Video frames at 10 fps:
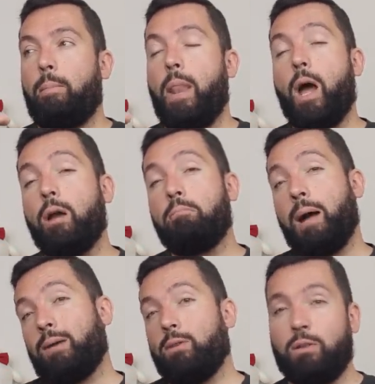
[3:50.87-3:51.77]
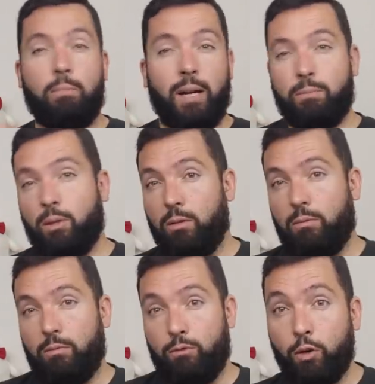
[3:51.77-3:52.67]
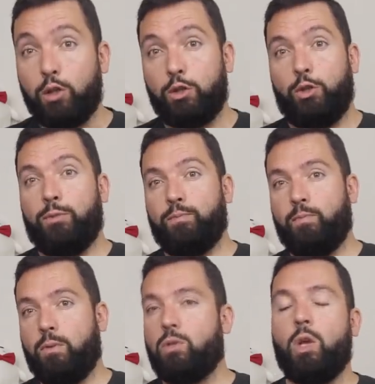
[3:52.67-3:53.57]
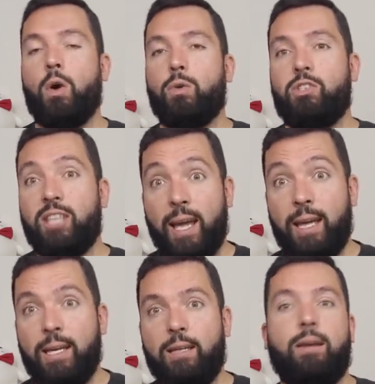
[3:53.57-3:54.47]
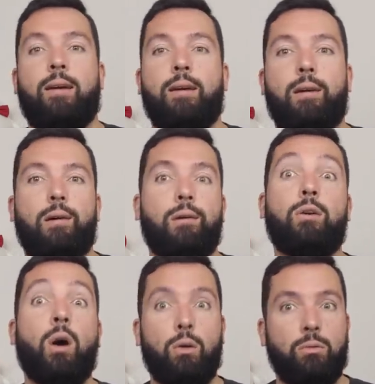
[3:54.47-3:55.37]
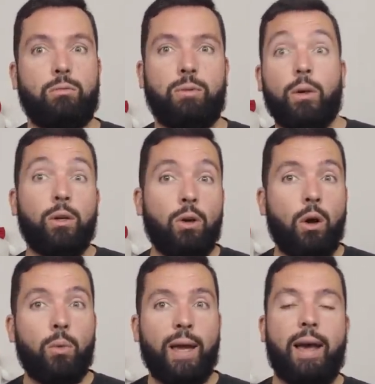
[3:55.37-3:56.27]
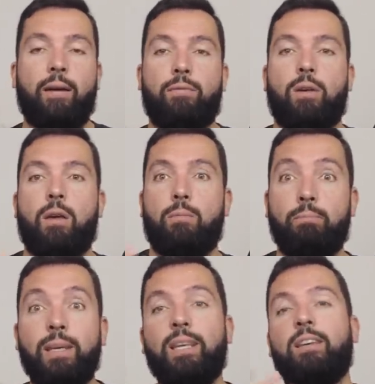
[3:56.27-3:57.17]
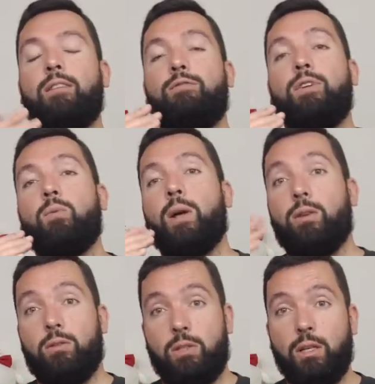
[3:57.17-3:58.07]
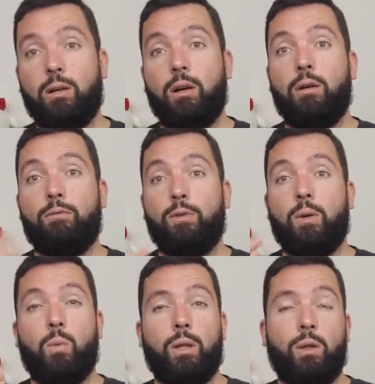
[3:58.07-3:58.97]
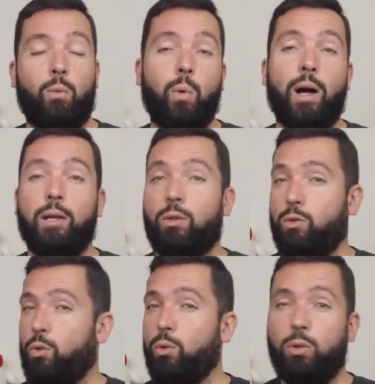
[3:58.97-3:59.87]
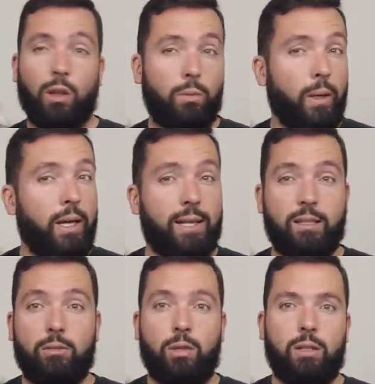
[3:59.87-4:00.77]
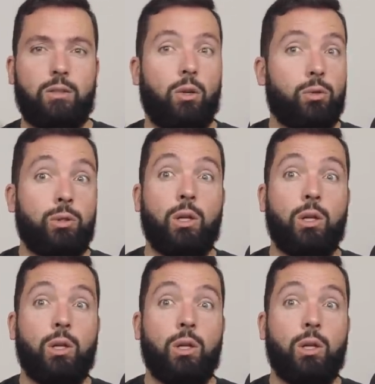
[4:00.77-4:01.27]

non-backwards compatible version. So say Go. So in Go, we have B, v1.0, v1.1, .2, .3, etc. until